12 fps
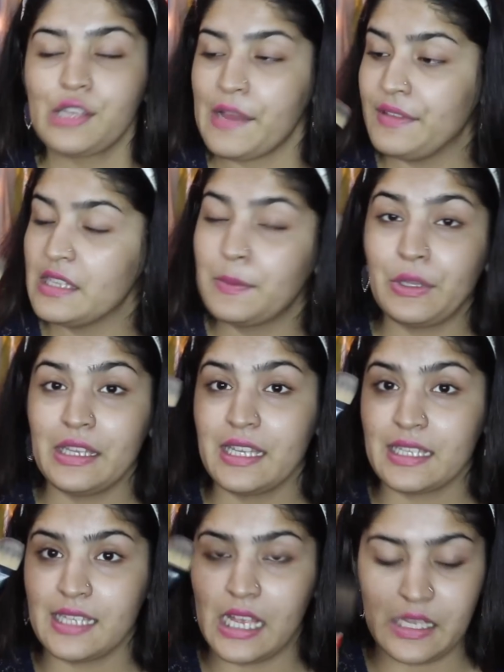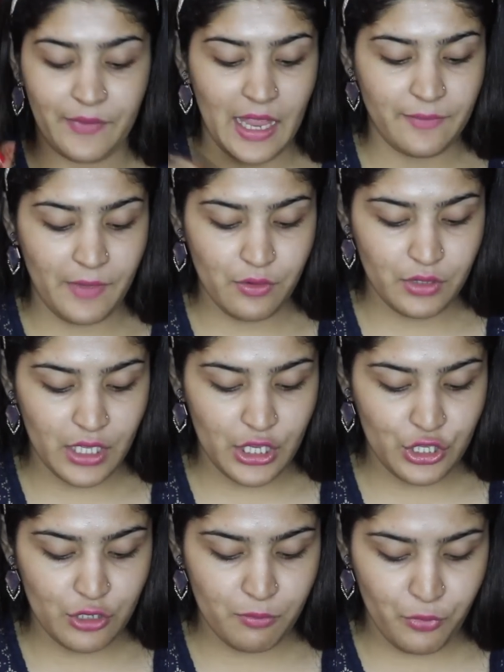So I have this Beauty Success flat
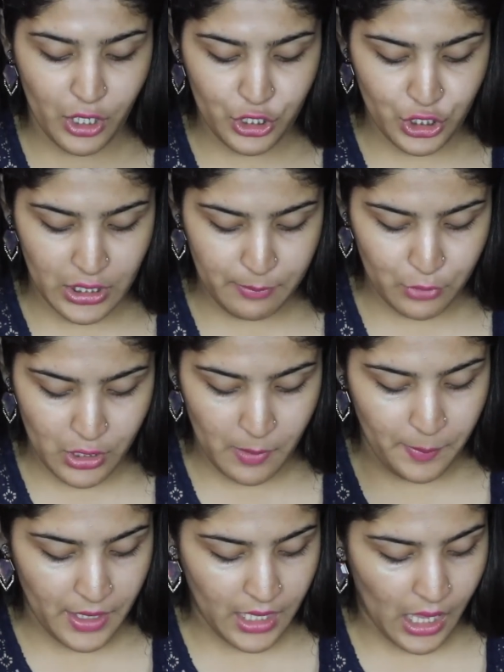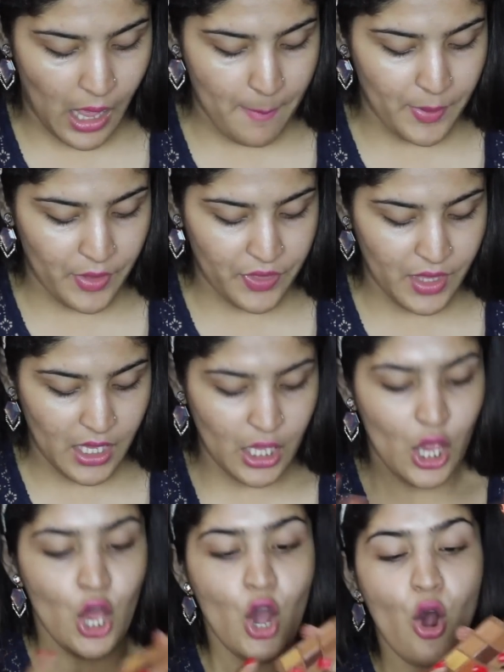foundation brush and I'm gonna pick up
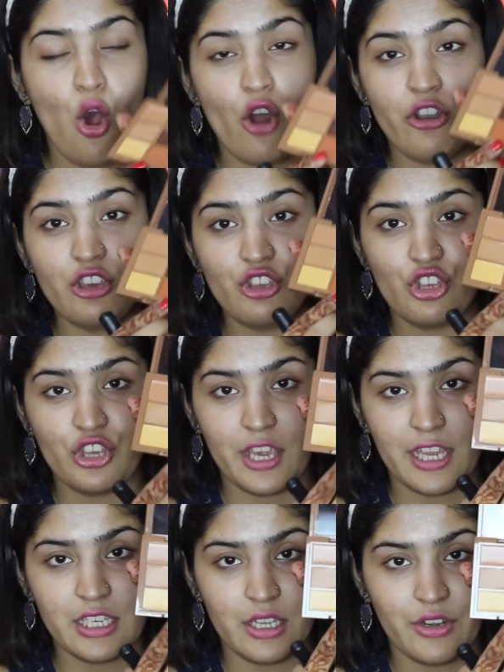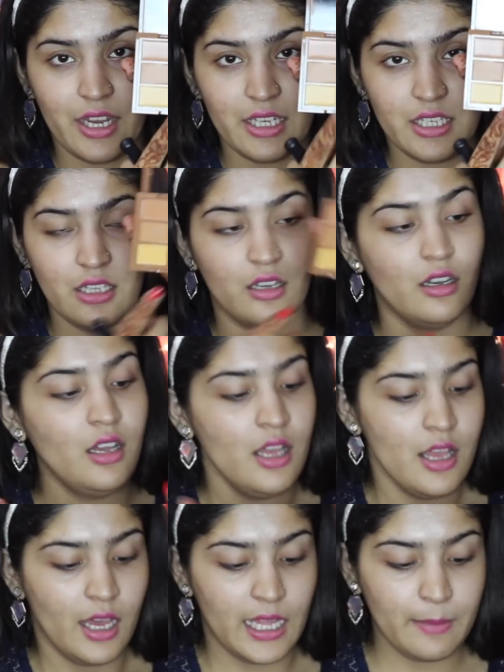the orange shade right here,
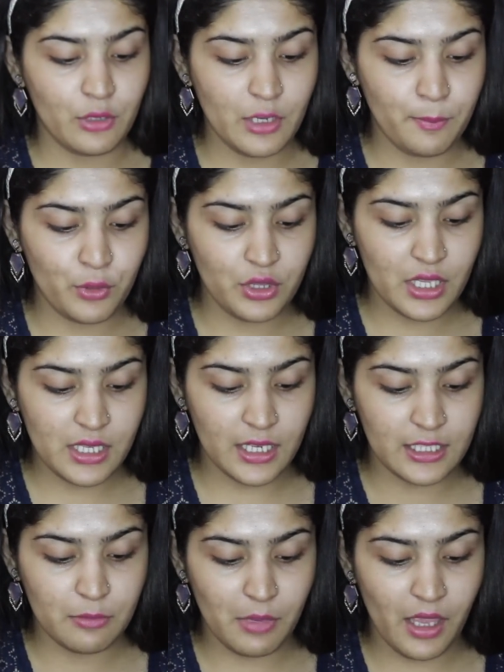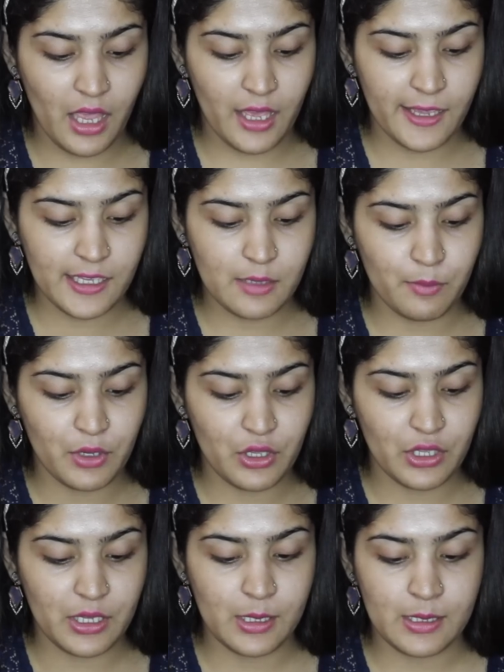and I'm gonna put this under my eyes
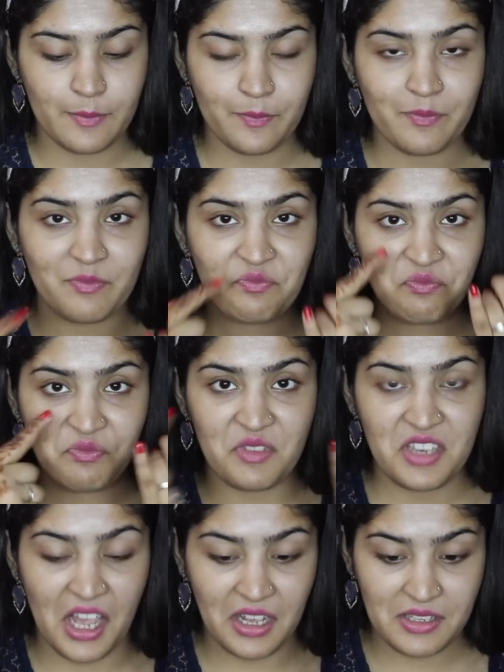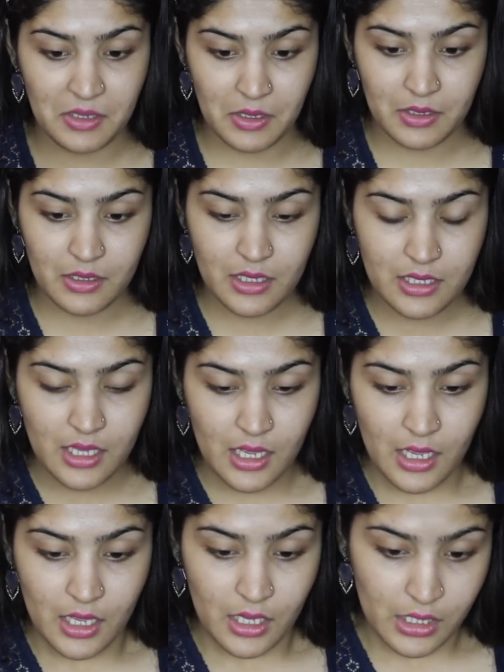because dark circles.
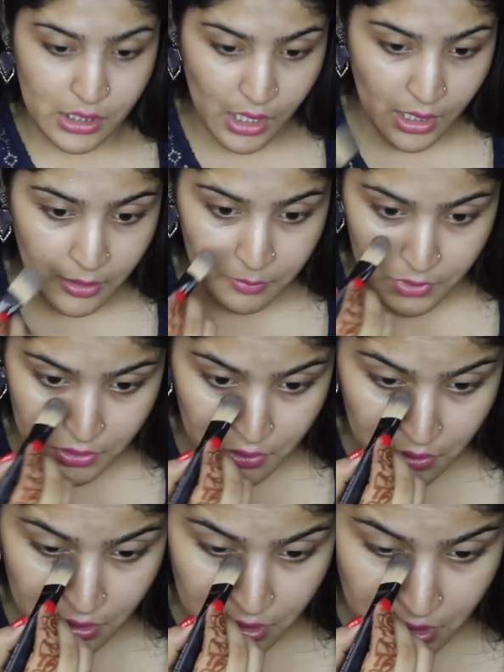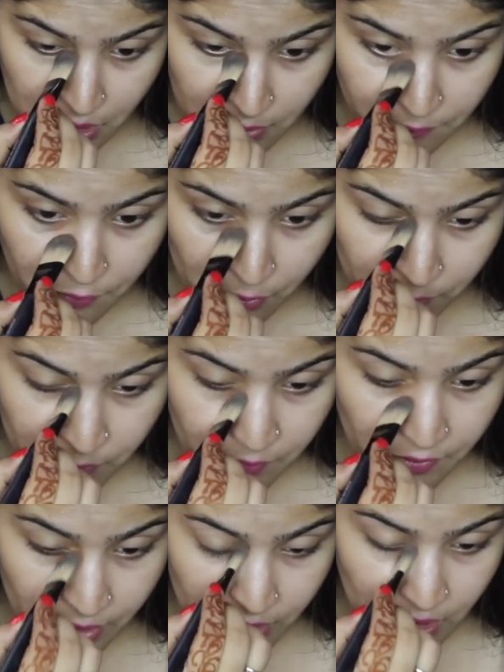So I'm just gonna start from
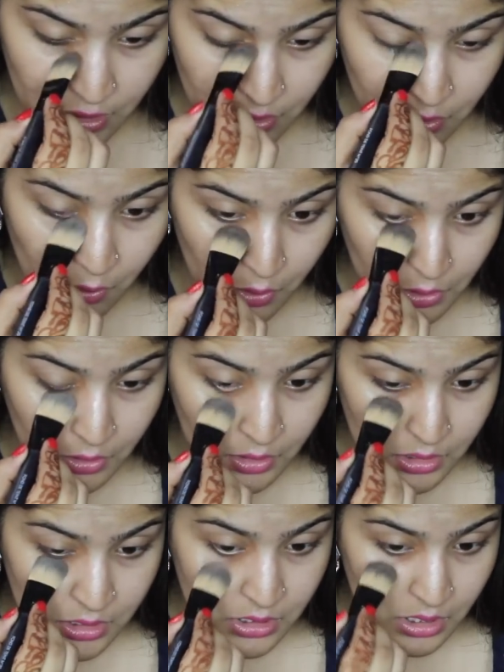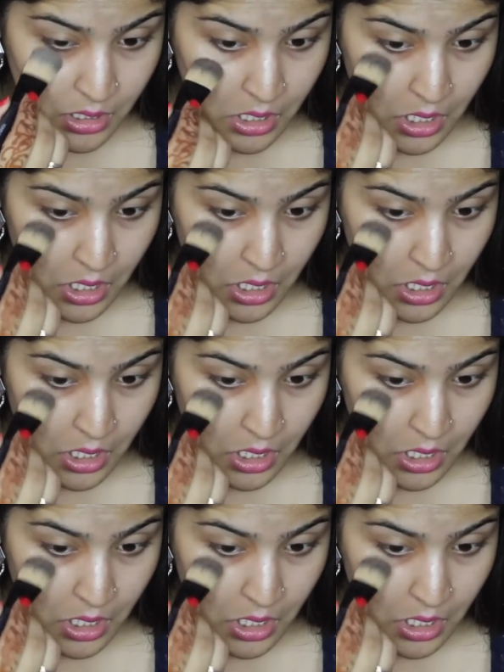the very inner corners